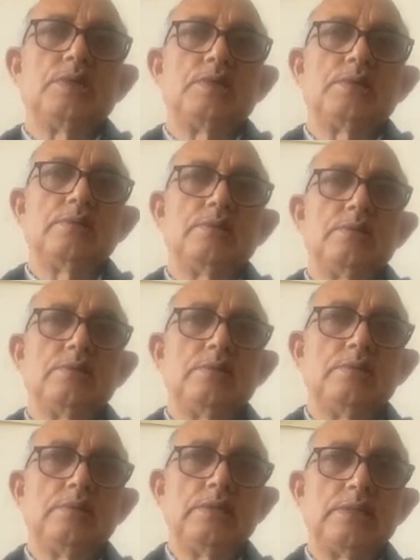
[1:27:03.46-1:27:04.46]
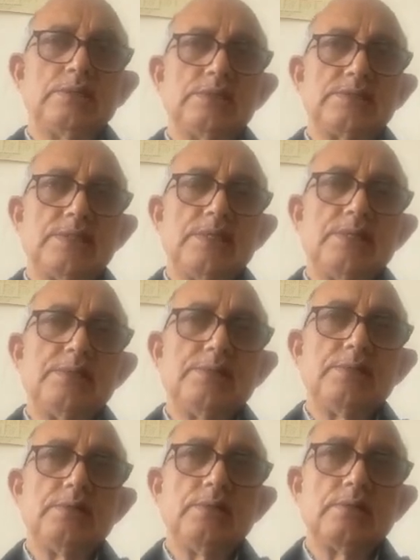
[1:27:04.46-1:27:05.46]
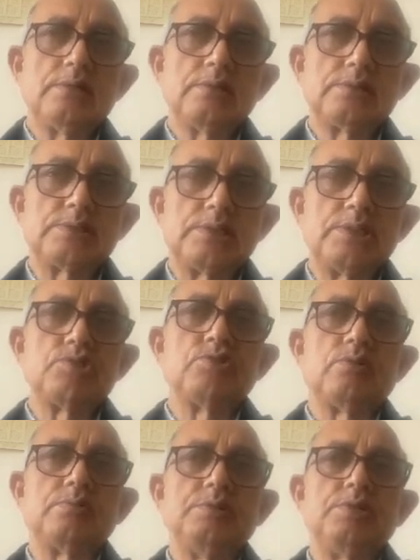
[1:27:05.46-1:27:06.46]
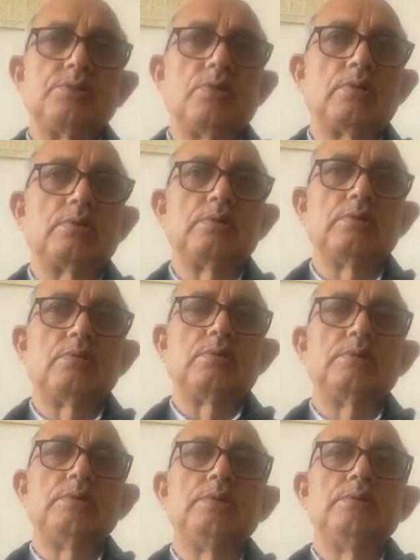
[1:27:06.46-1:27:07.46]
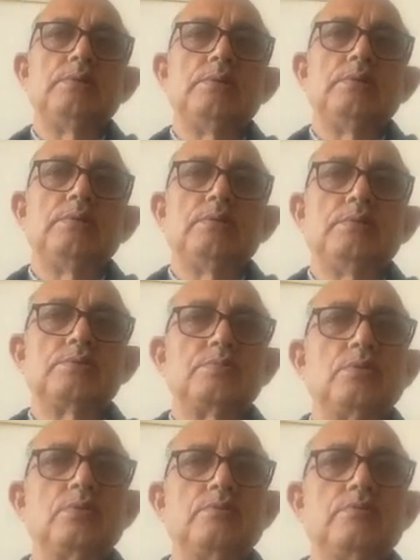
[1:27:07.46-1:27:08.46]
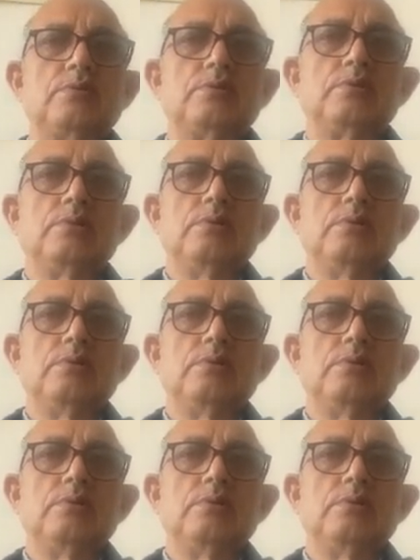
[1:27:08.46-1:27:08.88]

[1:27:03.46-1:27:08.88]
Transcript: are at the center stage of the talk or the spoken word.